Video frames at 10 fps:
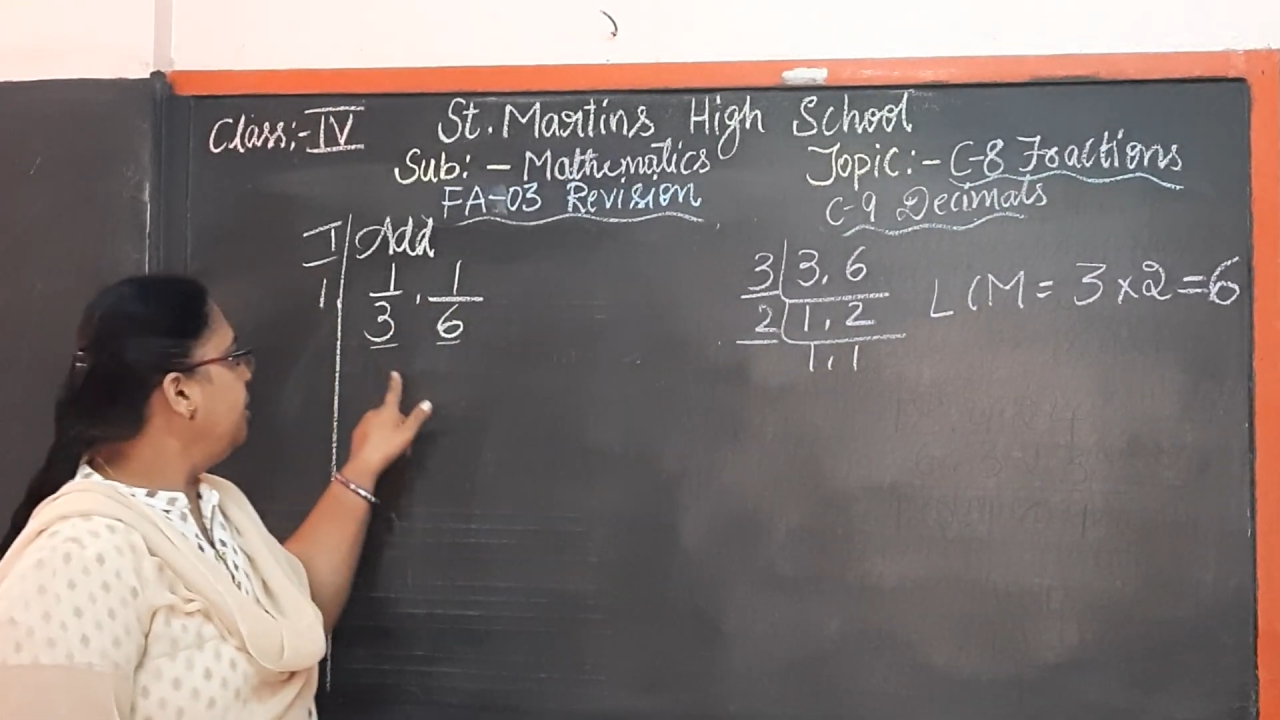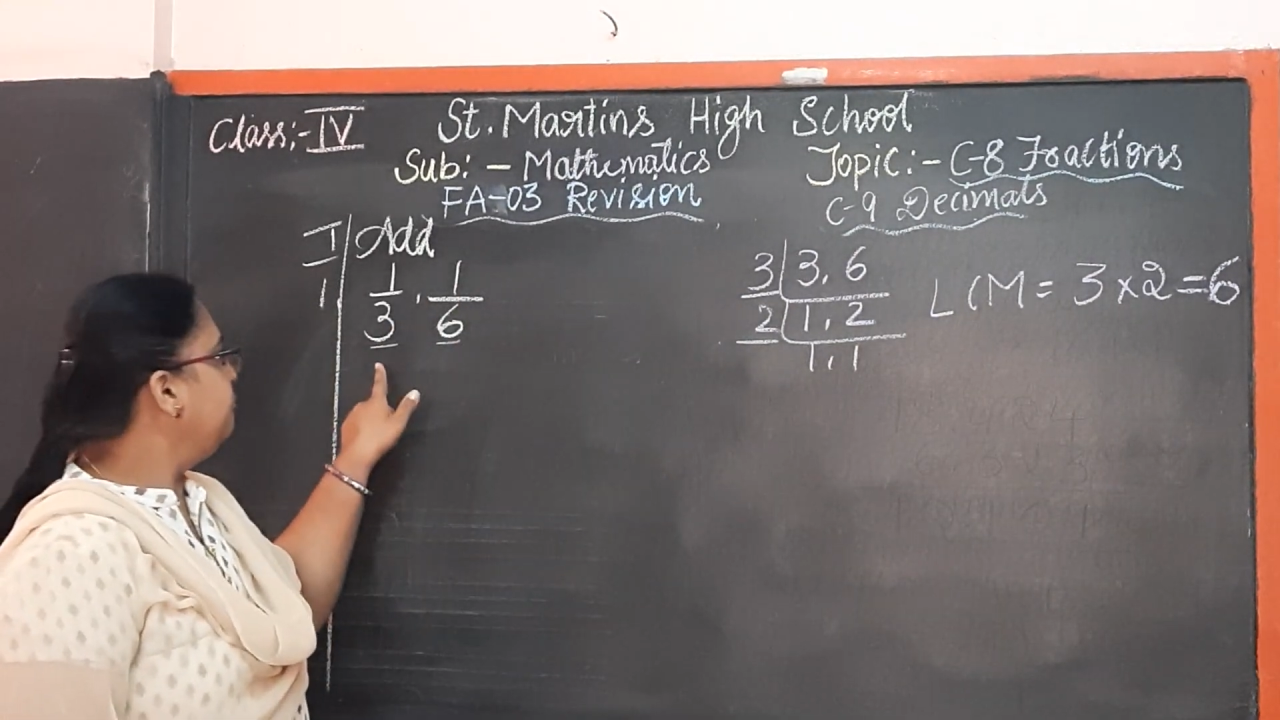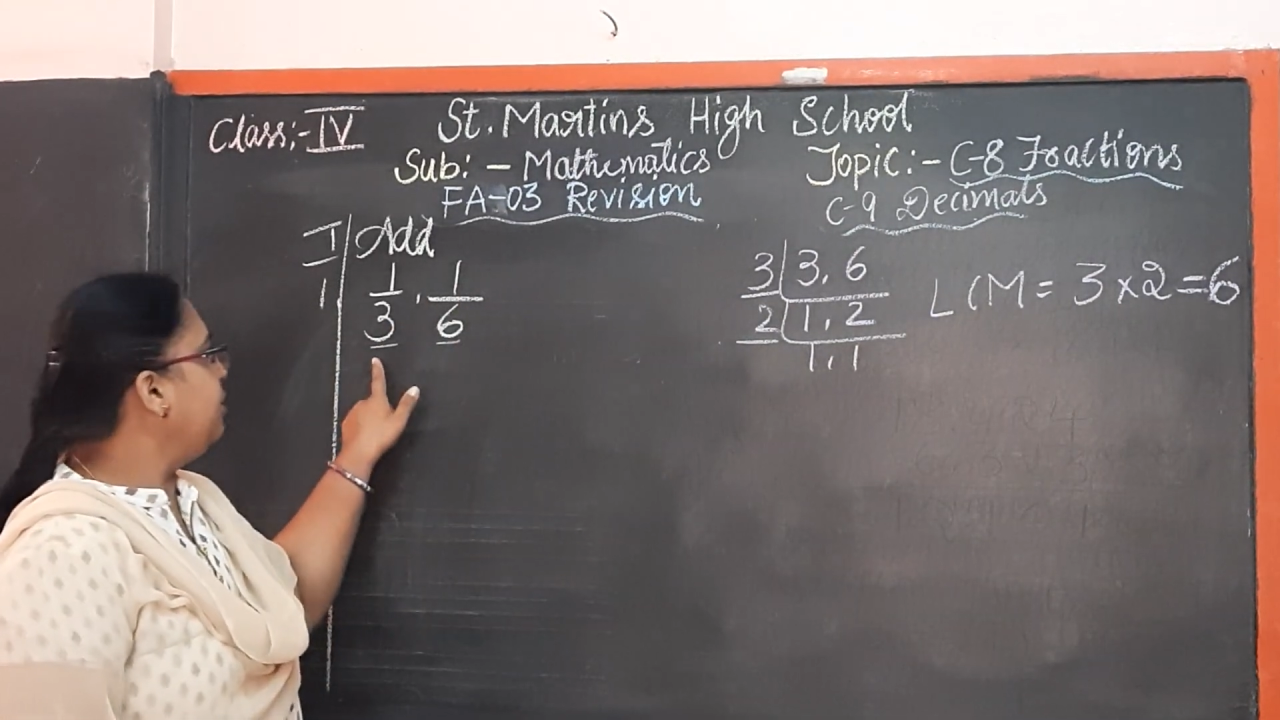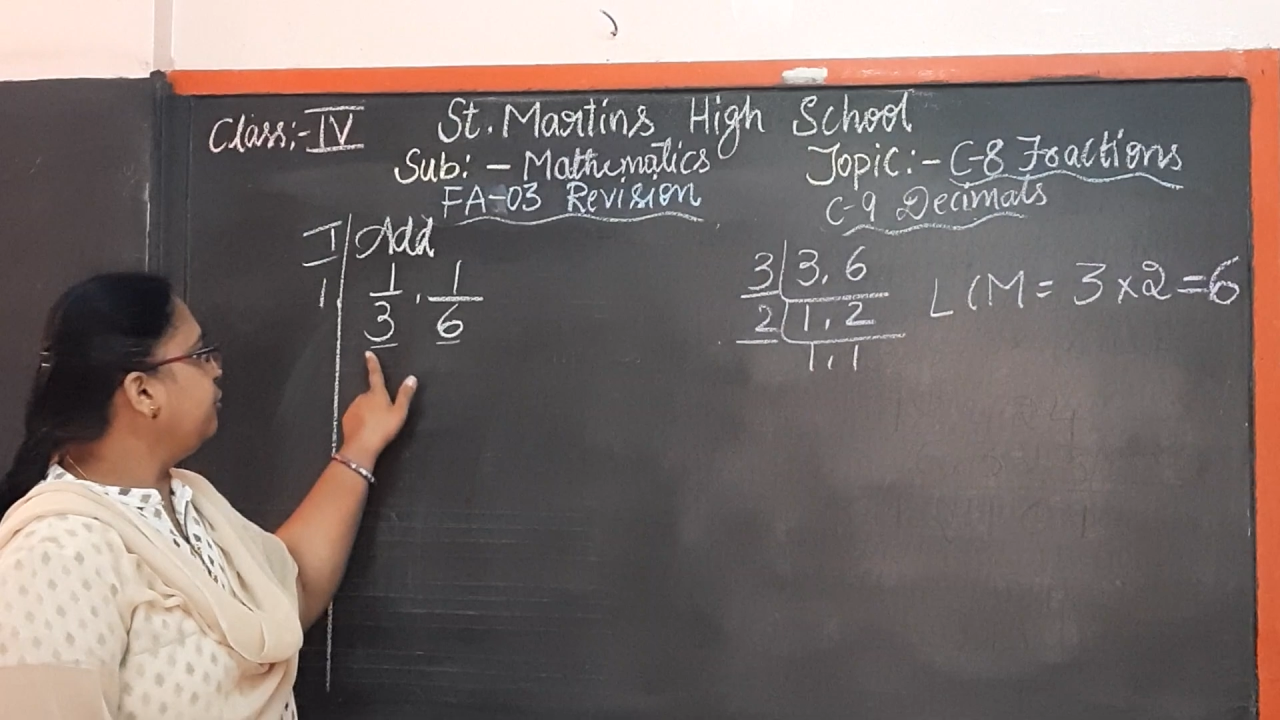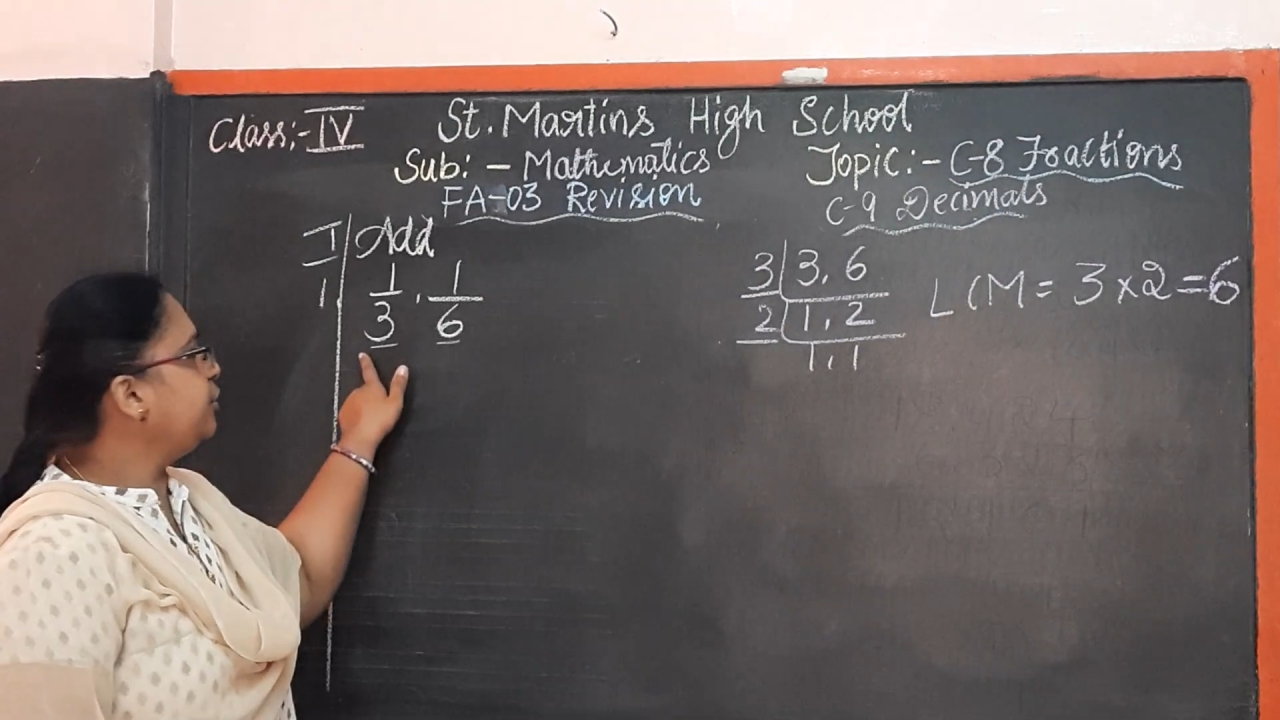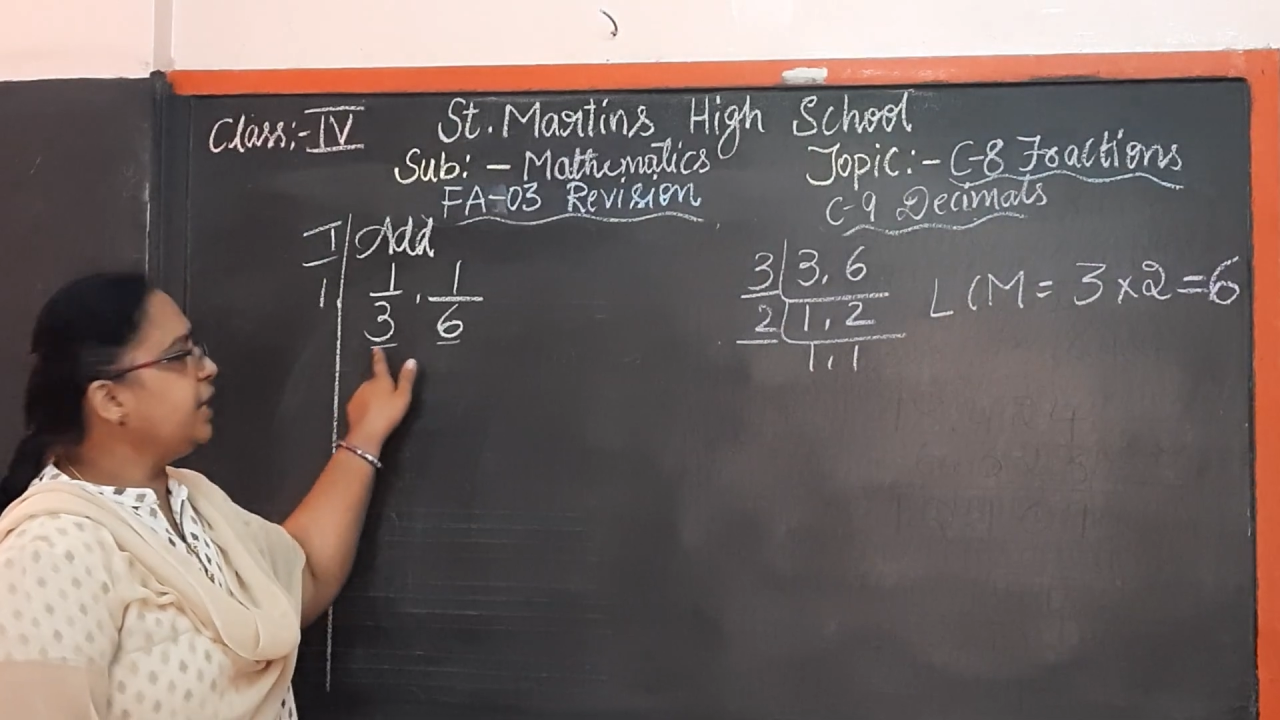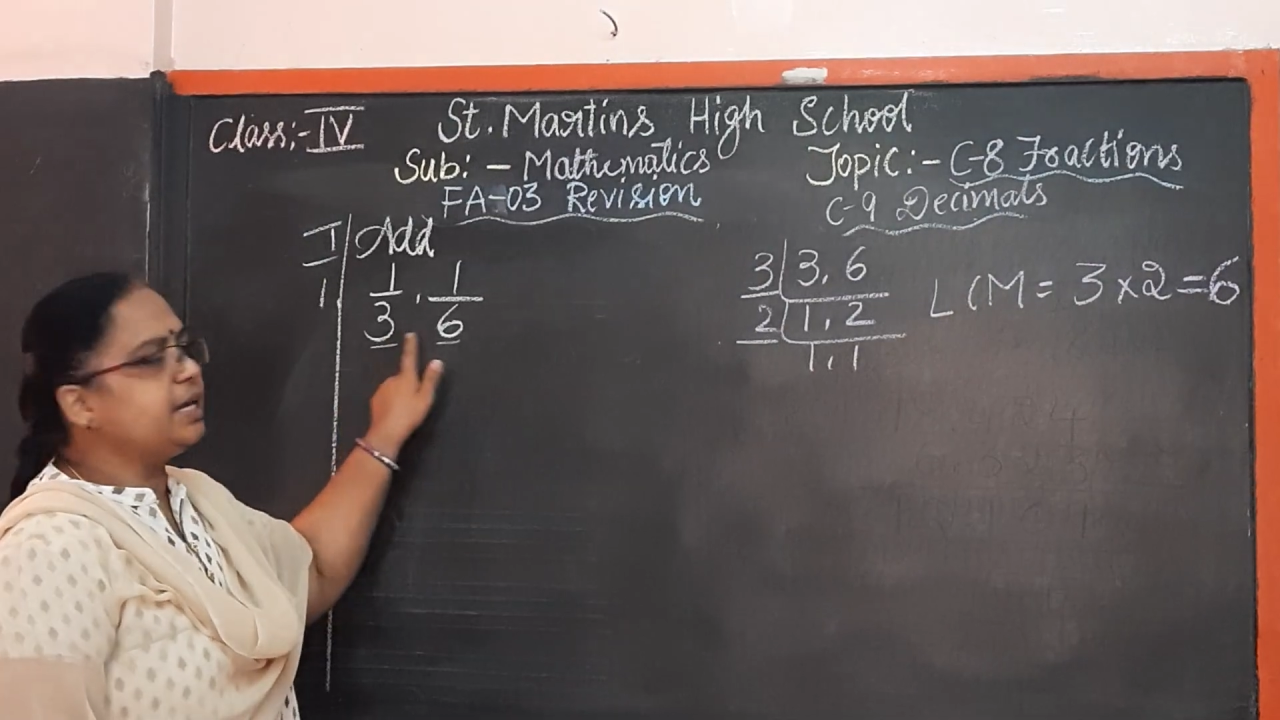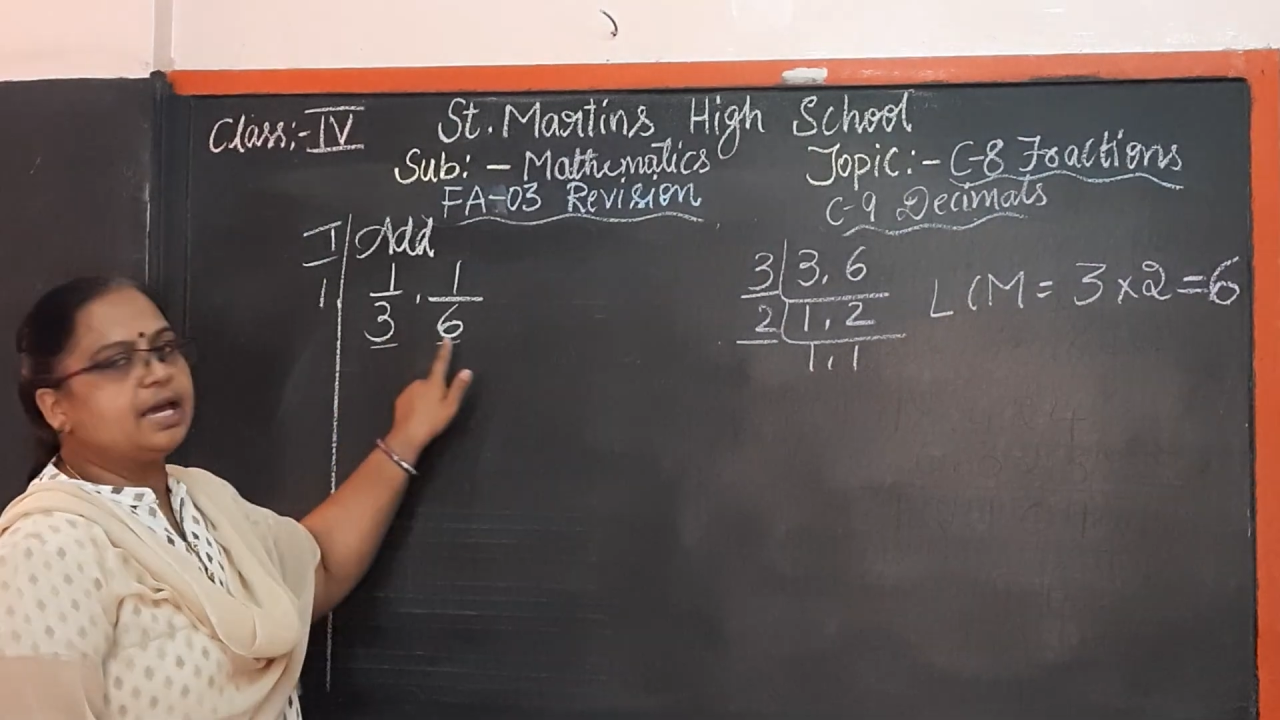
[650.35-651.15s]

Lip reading: we have to take